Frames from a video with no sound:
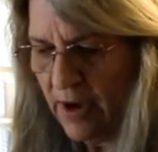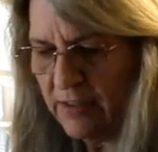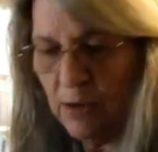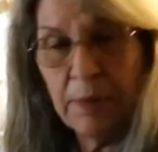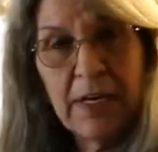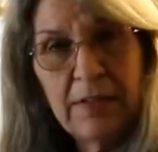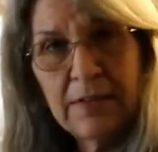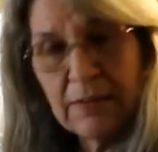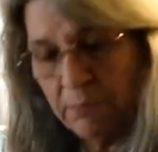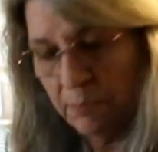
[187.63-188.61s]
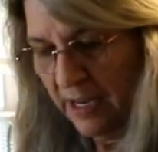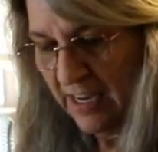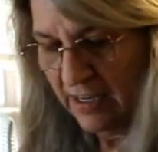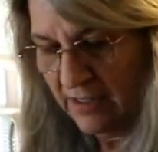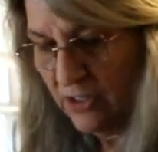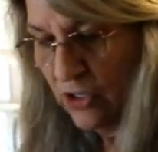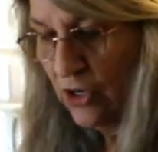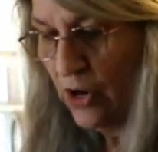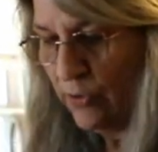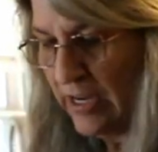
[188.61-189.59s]
recipes,
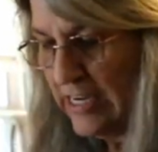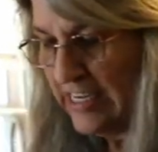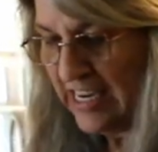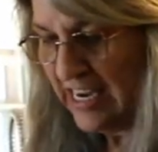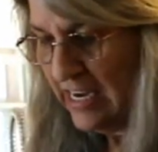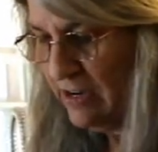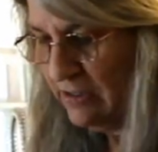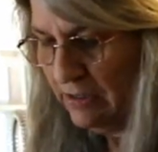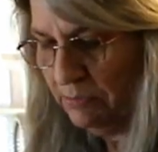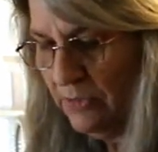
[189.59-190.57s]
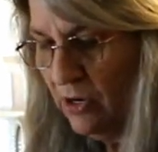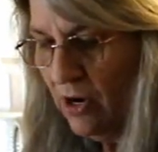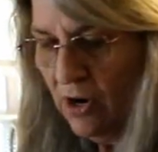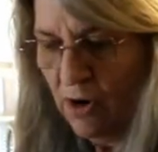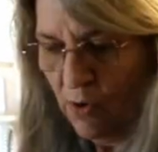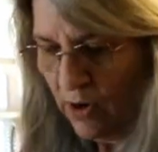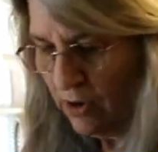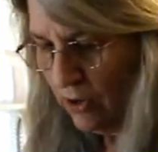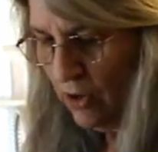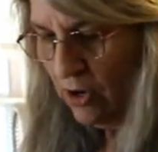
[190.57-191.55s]
because you don't need to heat them
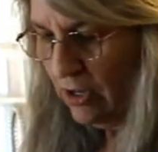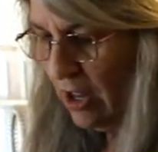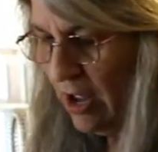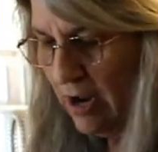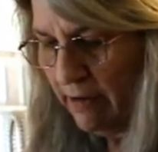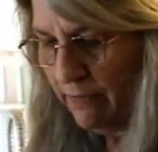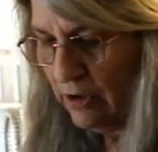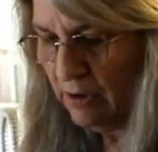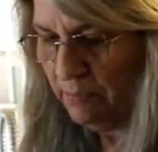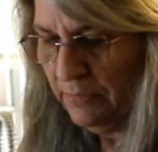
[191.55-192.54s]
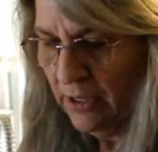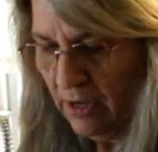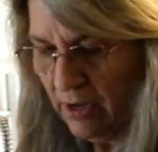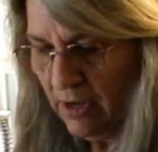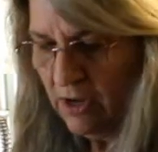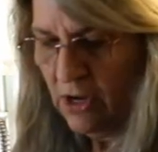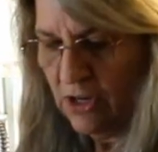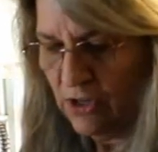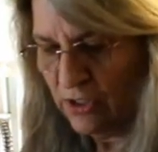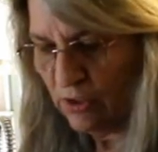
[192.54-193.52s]
or cook a lot of them.
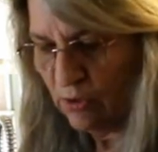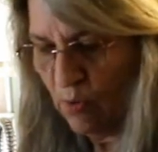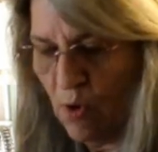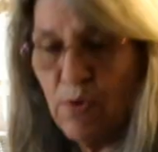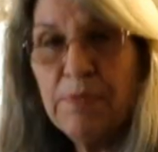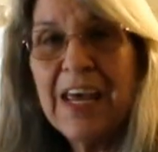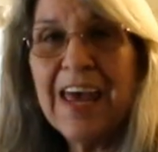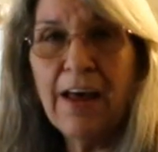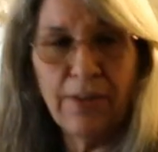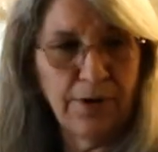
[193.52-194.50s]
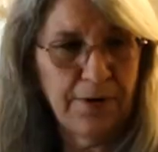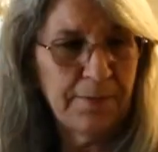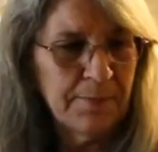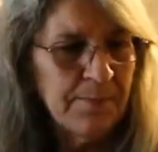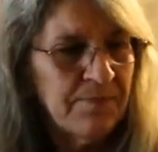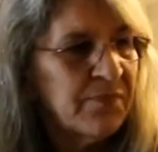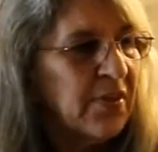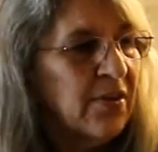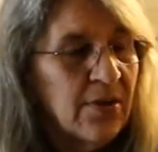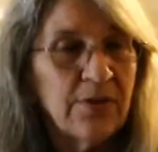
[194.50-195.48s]
You can just throw them together.
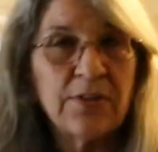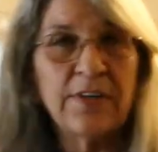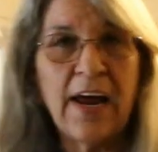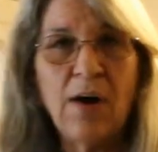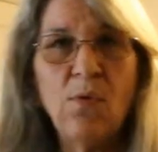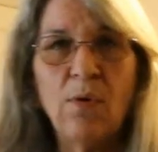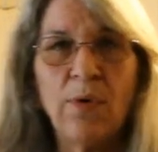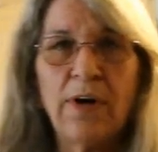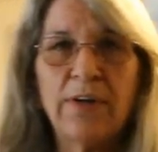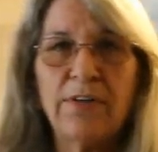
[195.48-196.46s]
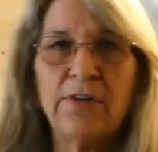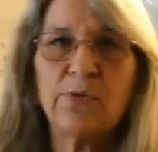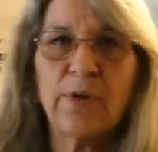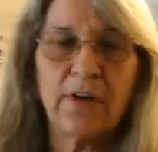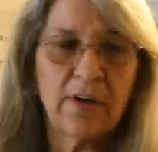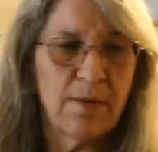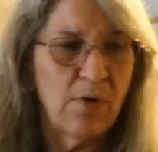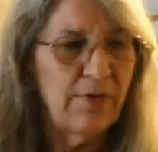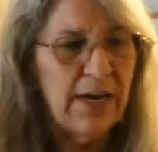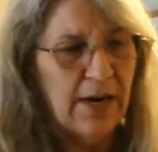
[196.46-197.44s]
So now what we're going to do is we're going to
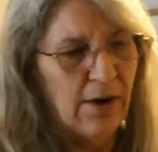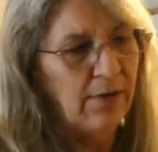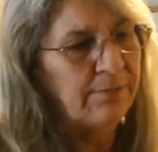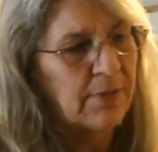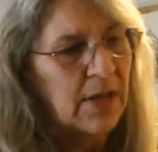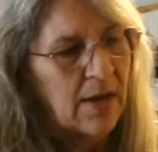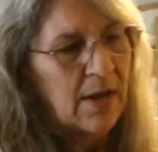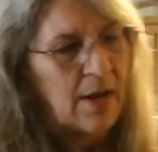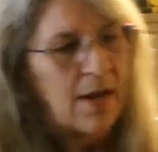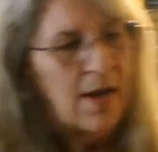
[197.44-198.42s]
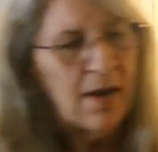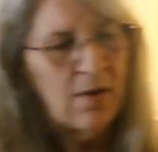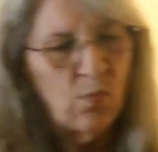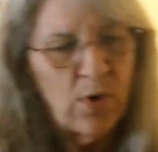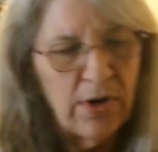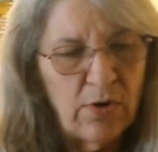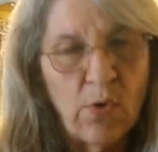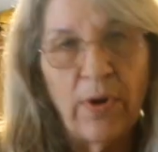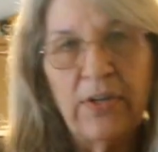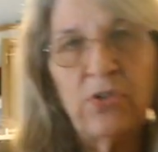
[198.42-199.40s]
come over here and we're
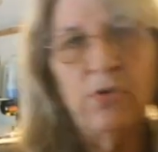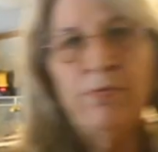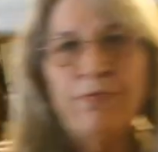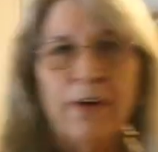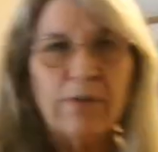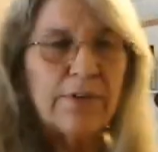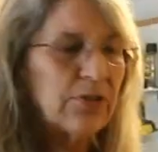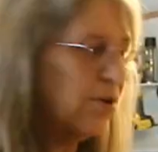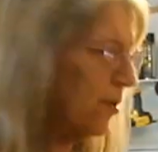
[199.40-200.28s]
going to fill the